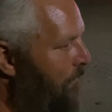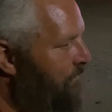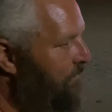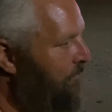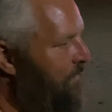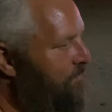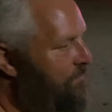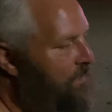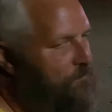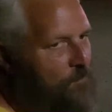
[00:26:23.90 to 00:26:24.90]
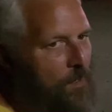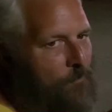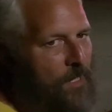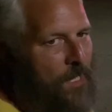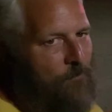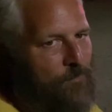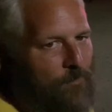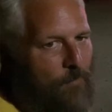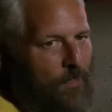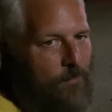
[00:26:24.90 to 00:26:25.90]
somebody just keeps running my name
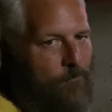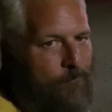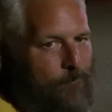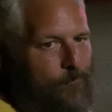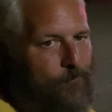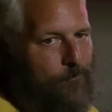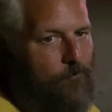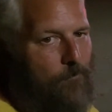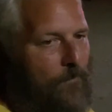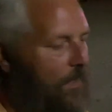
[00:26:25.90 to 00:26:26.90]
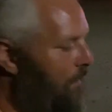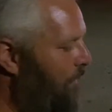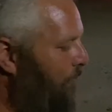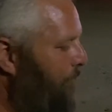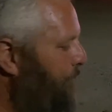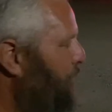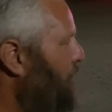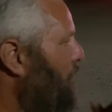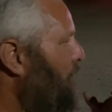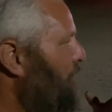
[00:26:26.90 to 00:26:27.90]
through the mud, you know.
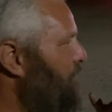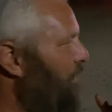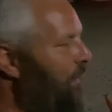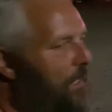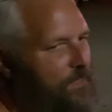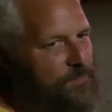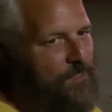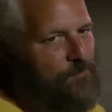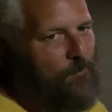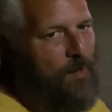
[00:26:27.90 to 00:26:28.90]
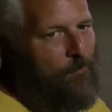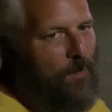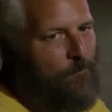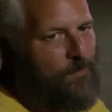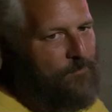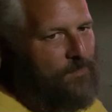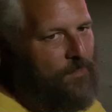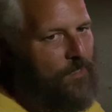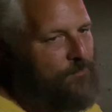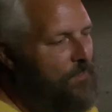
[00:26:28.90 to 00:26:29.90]
So I guess that's where my problem comes
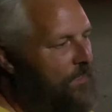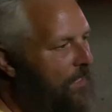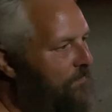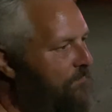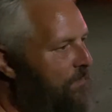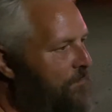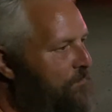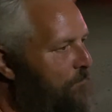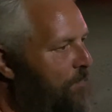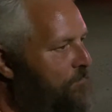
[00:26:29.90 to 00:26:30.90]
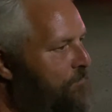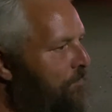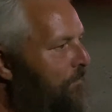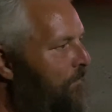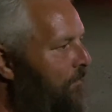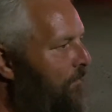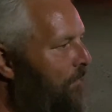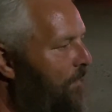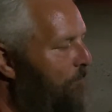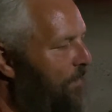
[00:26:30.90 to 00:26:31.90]
in. I try not to say too much
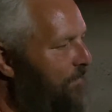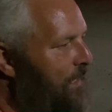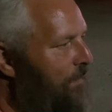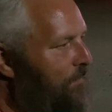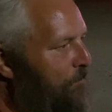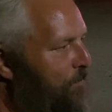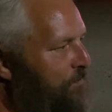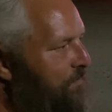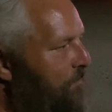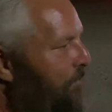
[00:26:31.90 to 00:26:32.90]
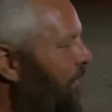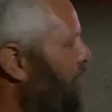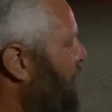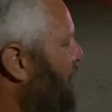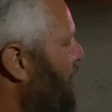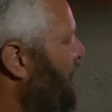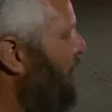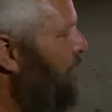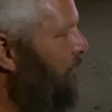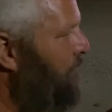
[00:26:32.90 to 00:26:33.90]
about that other person, but
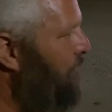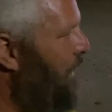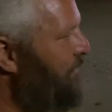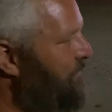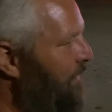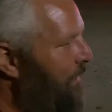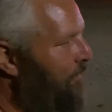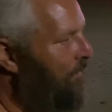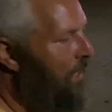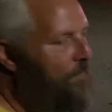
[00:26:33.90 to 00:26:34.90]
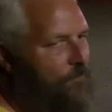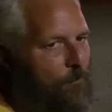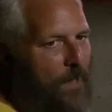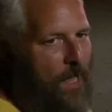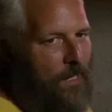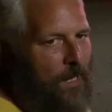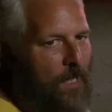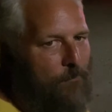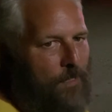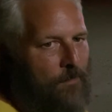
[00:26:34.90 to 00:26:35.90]
constantly on their live, they're bagging
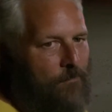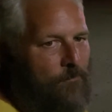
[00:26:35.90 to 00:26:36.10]
on me.